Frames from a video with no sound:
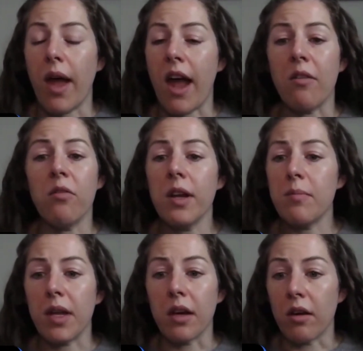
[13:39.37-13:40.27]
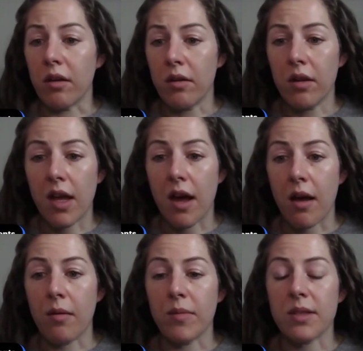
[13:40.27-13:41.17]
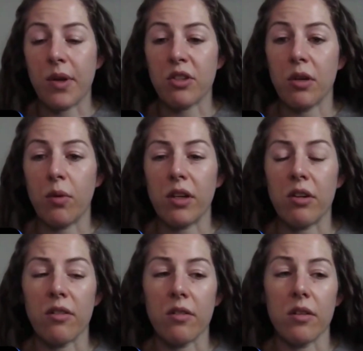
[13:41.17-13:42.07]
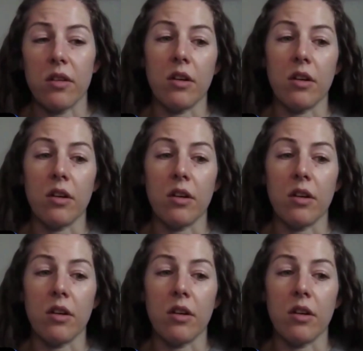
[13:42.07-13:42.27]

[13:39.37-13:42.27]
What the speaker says: every meal, especially when you're,